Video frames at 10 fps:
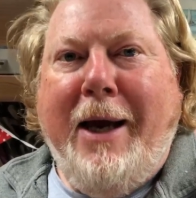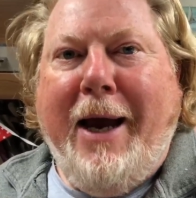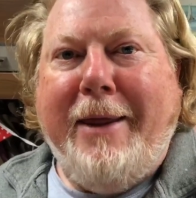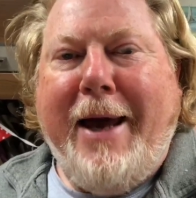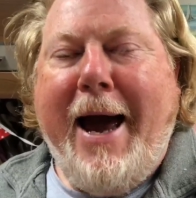
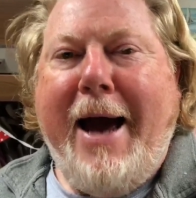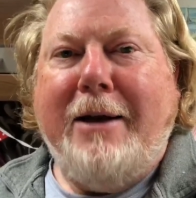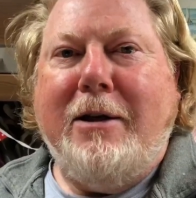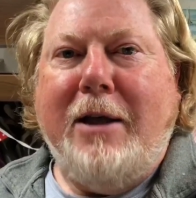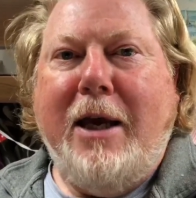And they
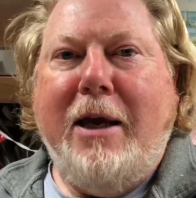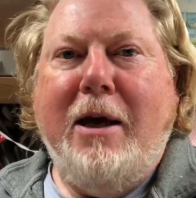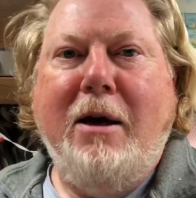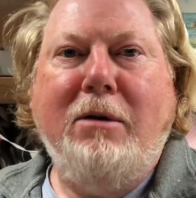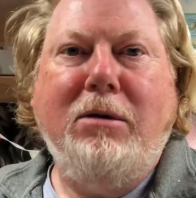had the
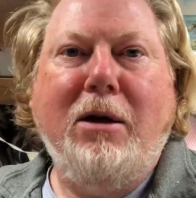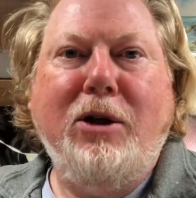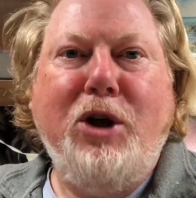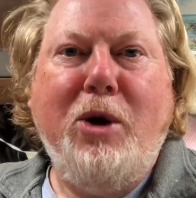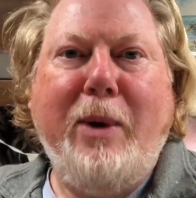
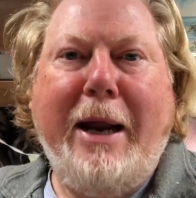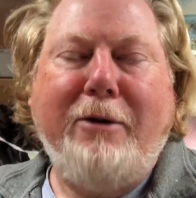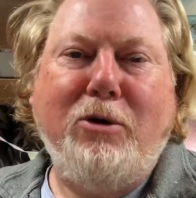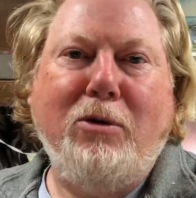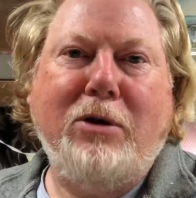new
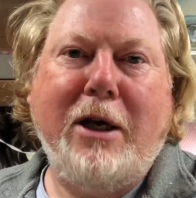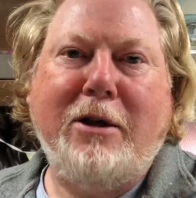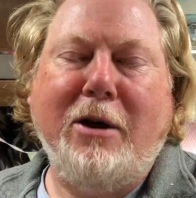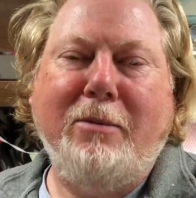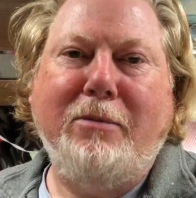electrical
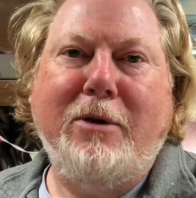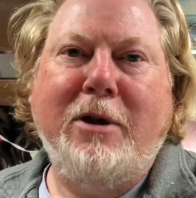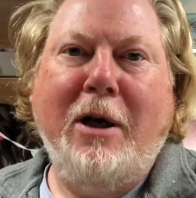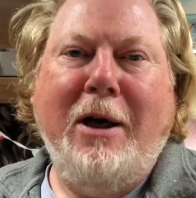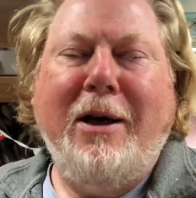
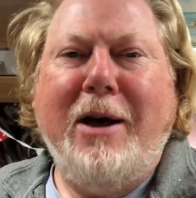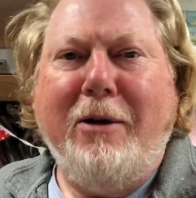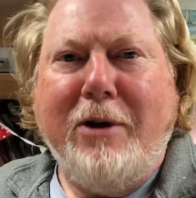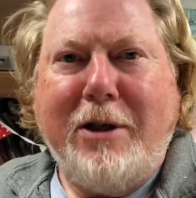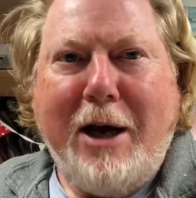systems, you
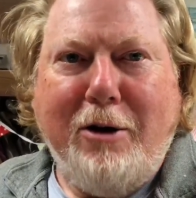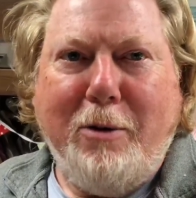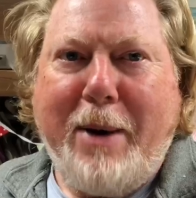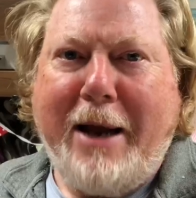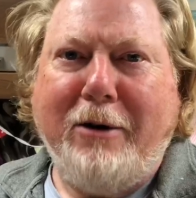know, the solar
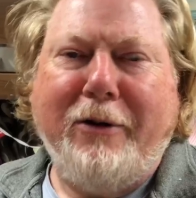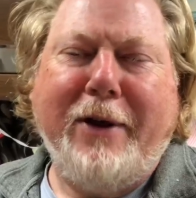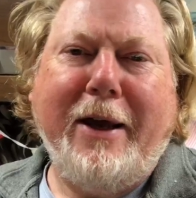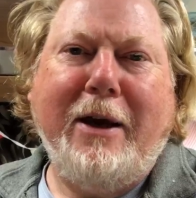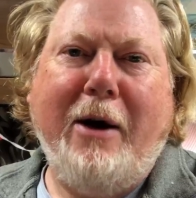panel
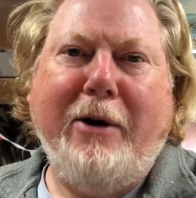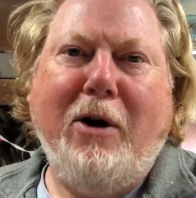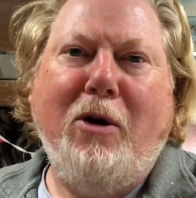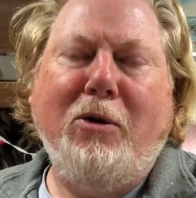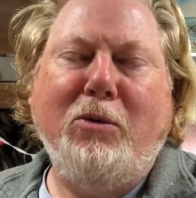thing going
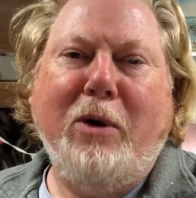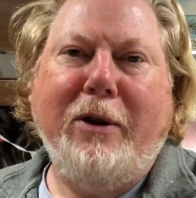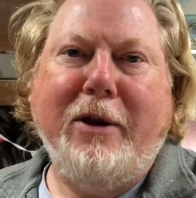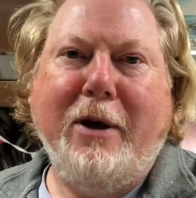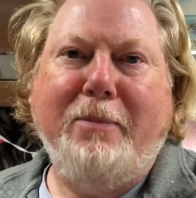on
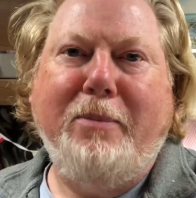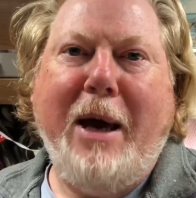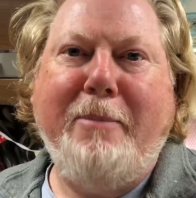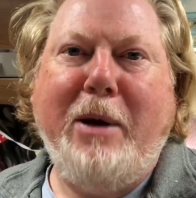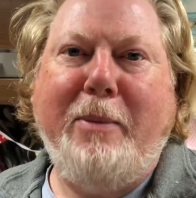with the
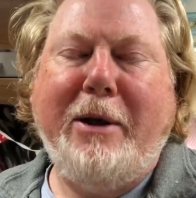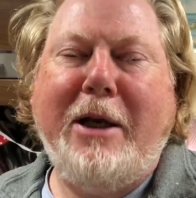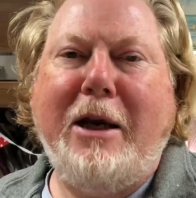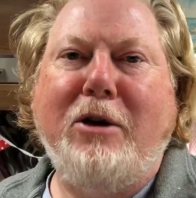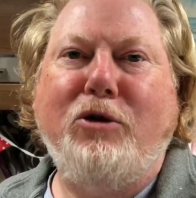
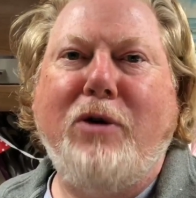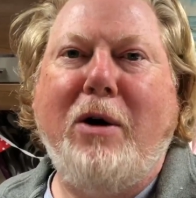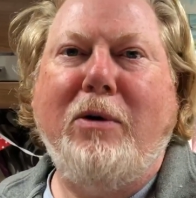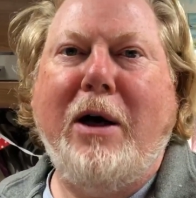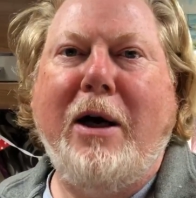MPPT
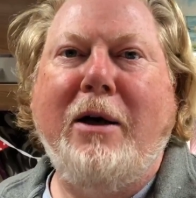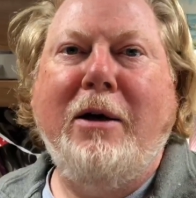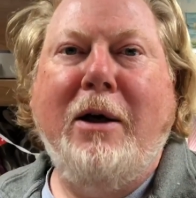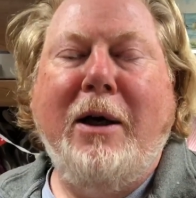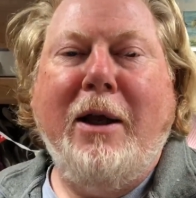controller,
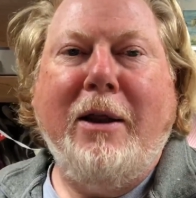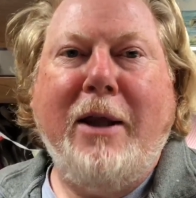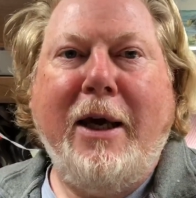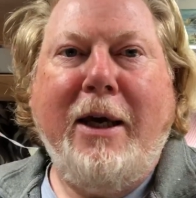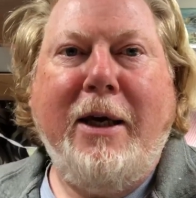
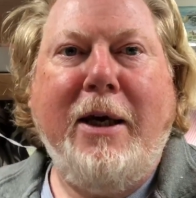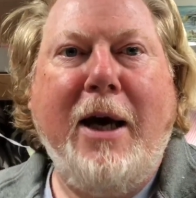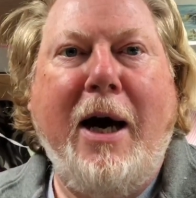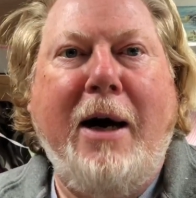the